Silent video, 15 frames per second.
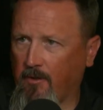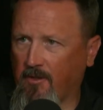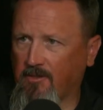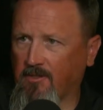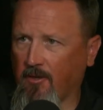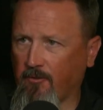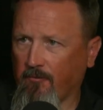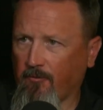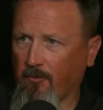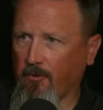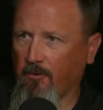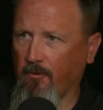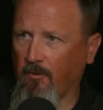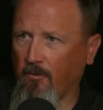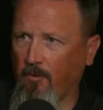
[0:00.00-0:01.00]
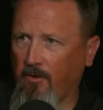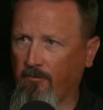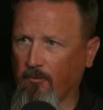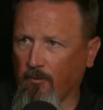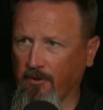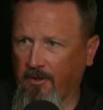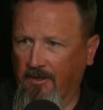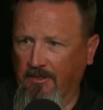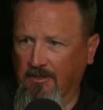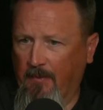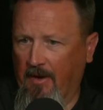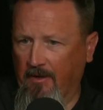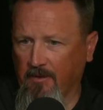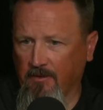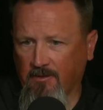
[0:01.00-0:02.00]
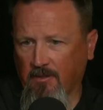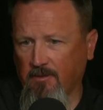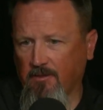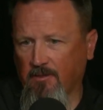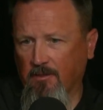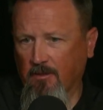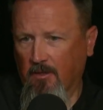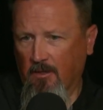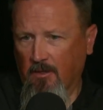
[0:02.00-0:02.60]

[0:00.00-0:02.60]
That's another vertical that we've really expanded since